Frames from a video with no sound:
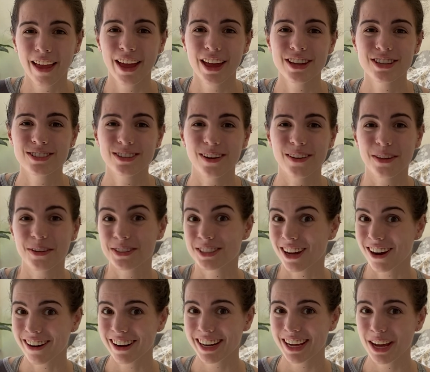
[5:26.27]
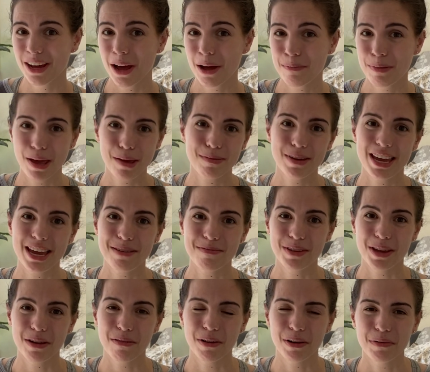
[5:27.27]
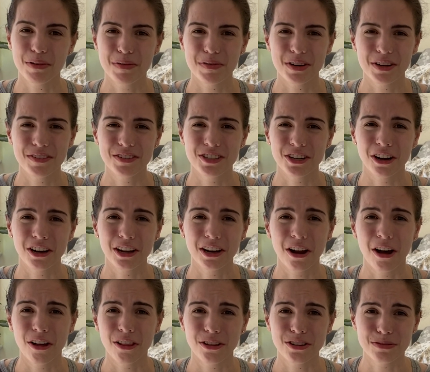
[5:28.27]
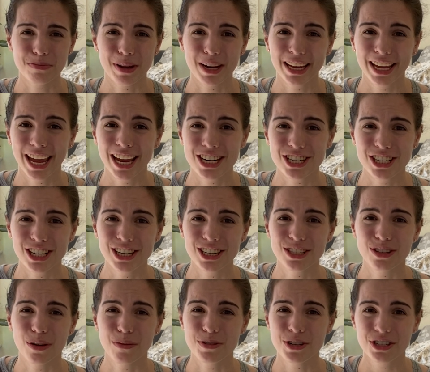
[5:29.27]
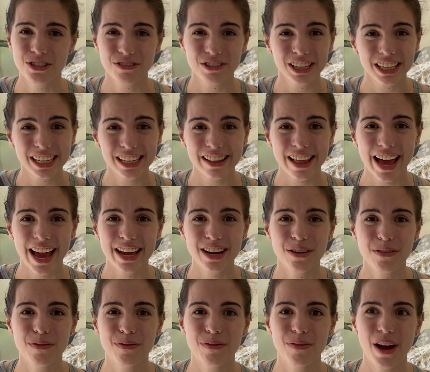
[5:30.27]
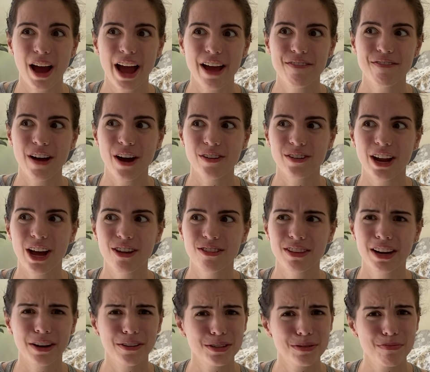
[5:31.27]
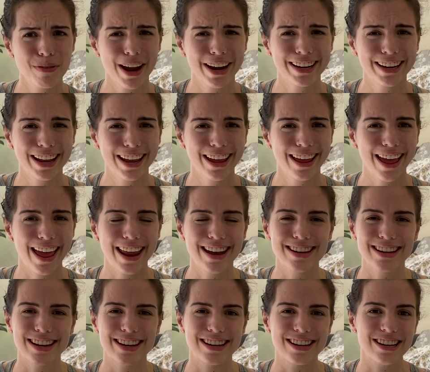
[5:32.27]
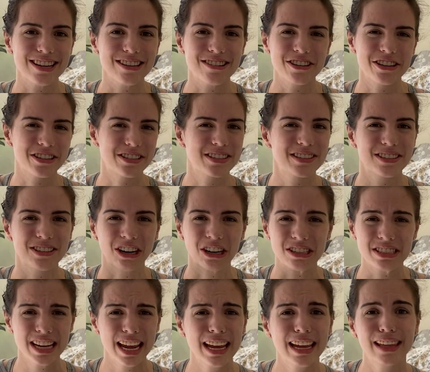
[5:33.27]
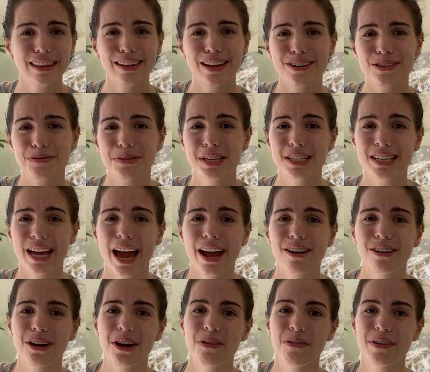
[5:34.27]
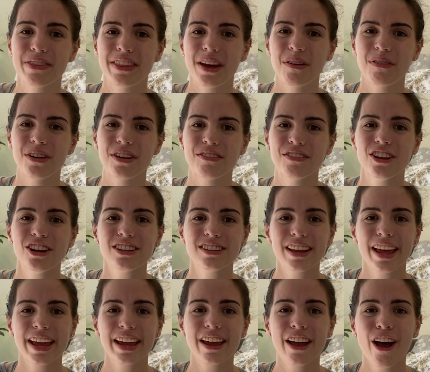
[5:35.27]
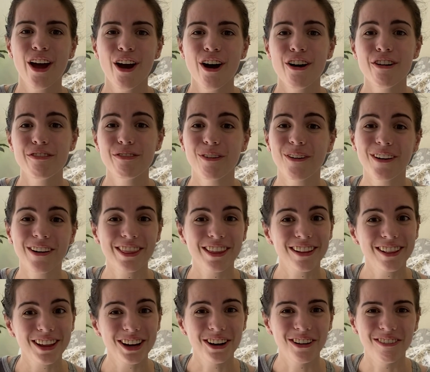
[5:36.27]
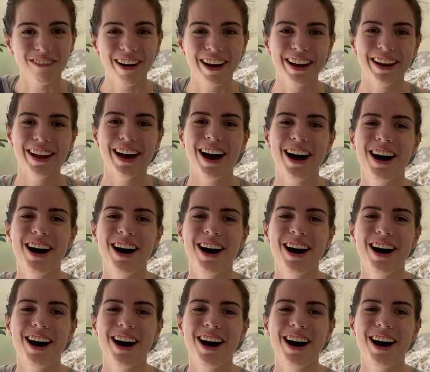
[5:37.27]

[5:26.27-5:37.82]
So there was already a baby in me when we would have started all those medications. So I'm just really glad I found out that I was pregnant and didn't just start taking those, because I don't know what that would have looked like for the little one.